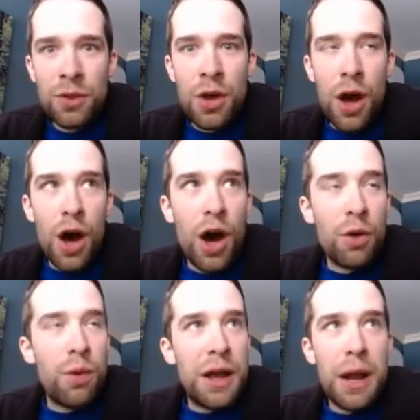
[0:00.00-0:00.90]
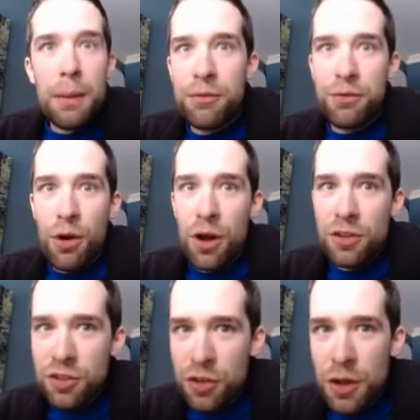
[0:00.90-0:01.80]
right up
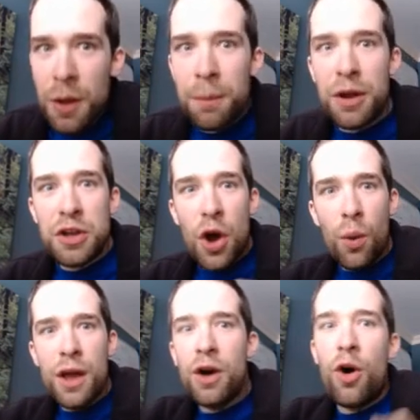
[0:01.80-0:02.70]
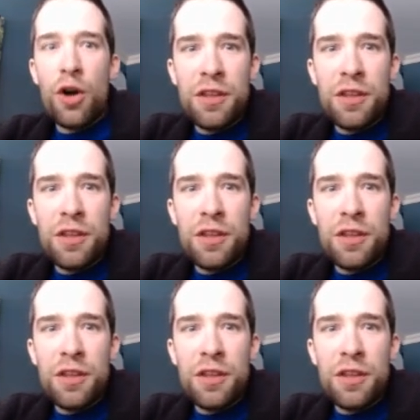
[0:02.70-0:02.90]
front, but knowing all